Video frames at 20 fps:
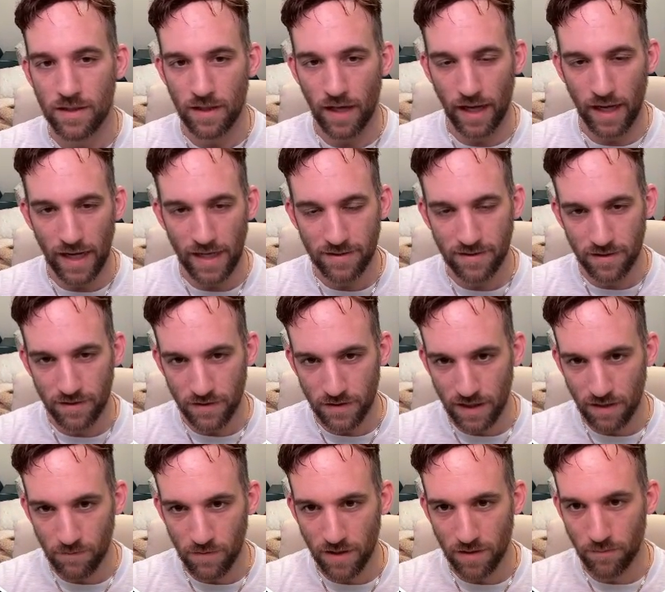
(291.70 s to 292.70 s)
I asked it to
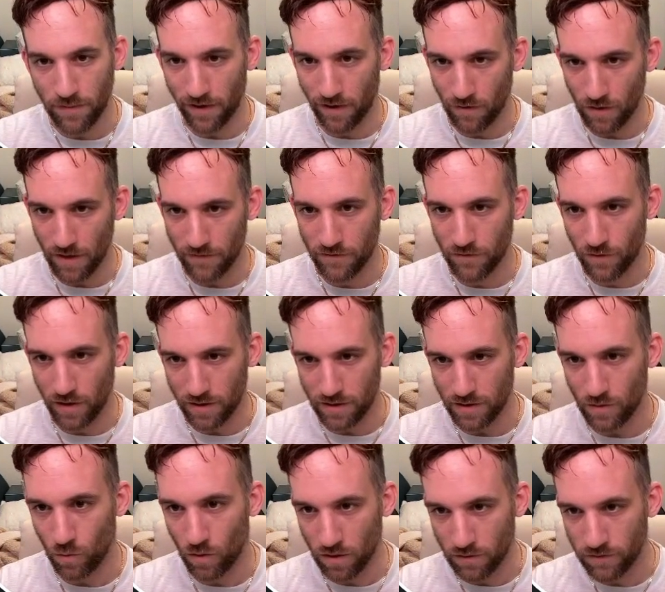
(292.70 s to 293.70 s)
give me a paragraph directly
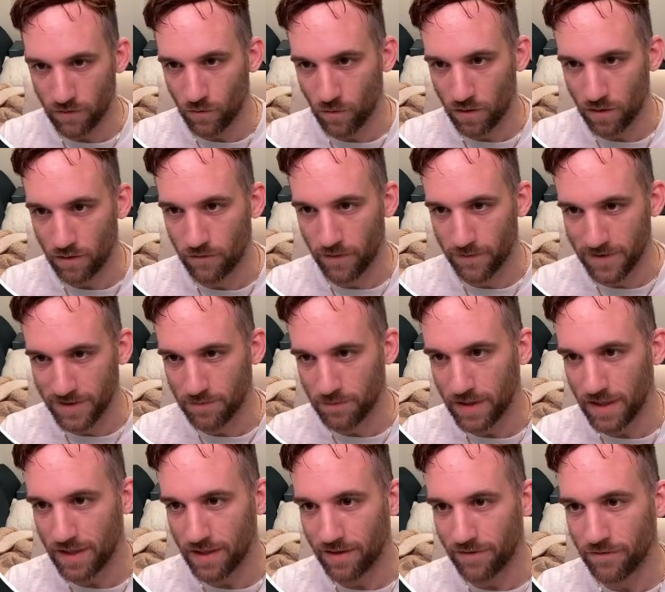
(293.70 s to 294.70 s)
word for word from this
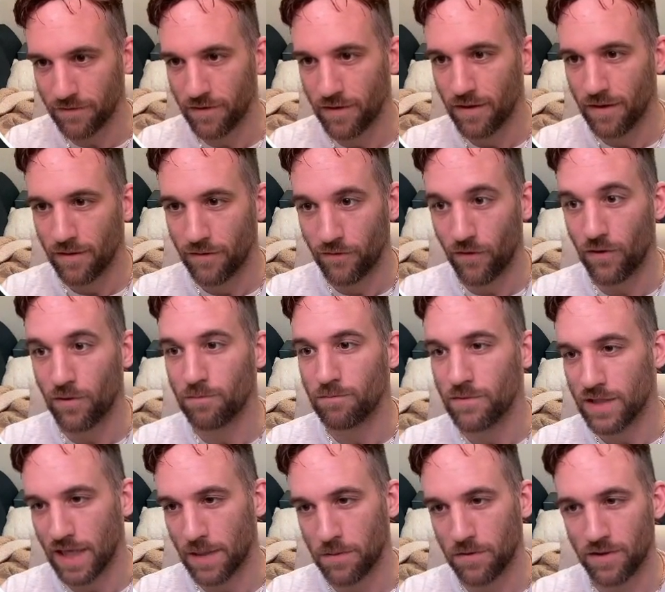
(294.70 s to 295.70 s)
PDF from
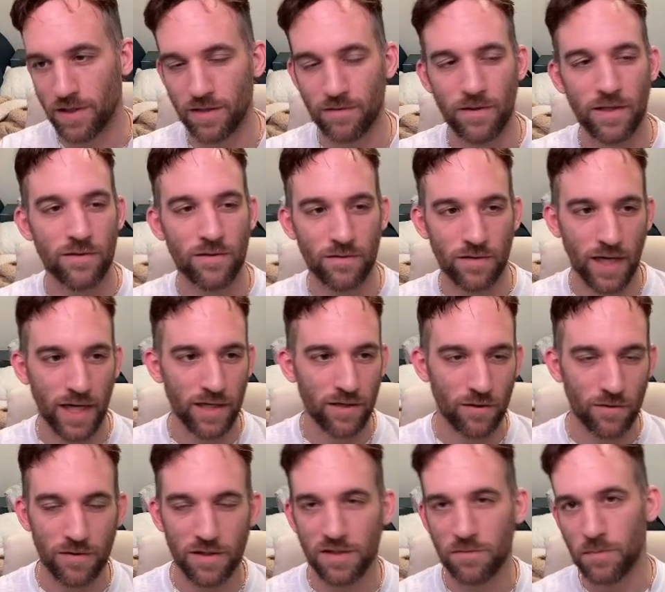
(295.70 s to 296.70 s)
chapter 10, right? So I
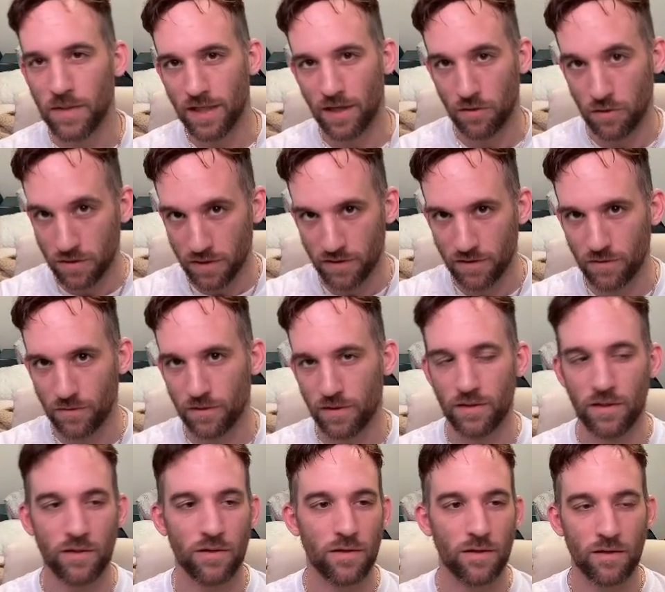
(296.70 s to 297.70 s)
know this PDF, I looked into it,
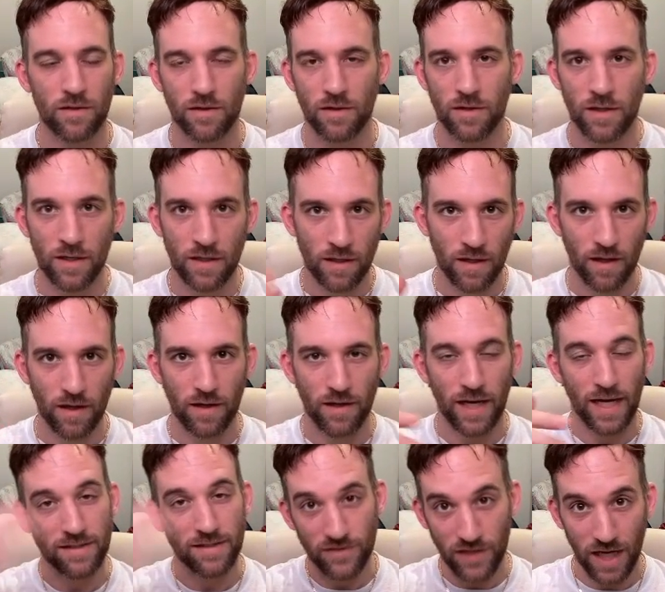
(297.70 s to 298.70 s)
there are,
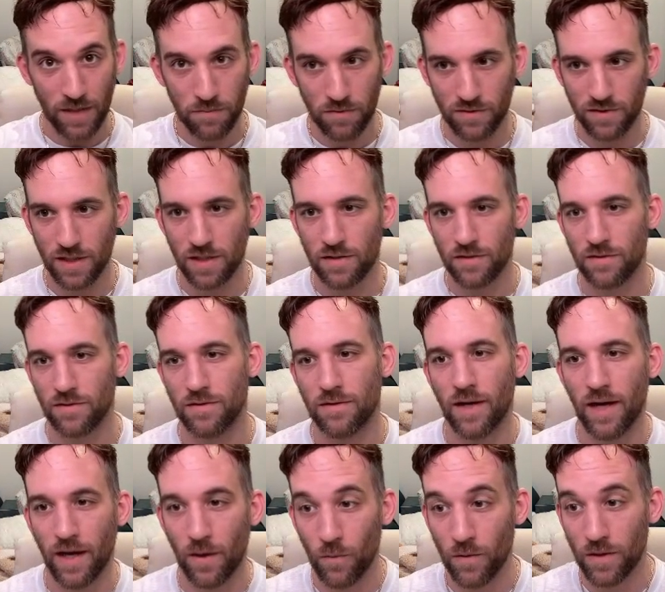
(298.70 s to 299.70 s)
has chapters in it. So
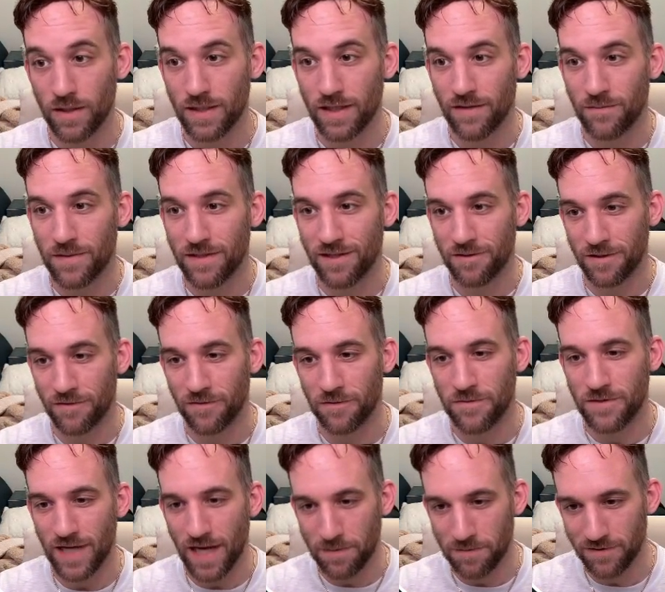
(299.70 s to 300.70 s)
I wanted to give you something from
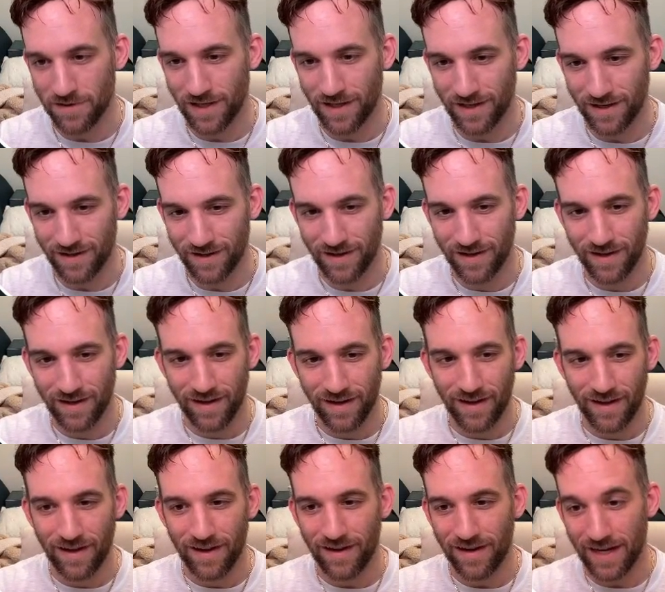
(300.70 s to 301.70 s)
chapter 10,
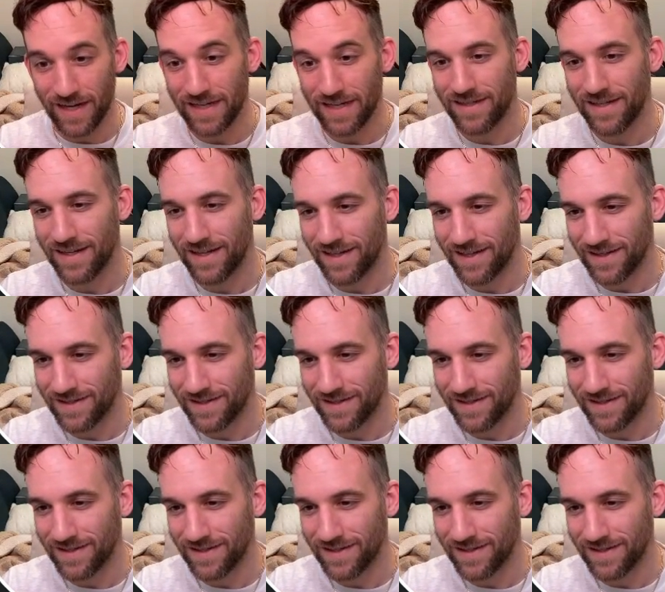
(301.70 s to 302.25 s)
and it did.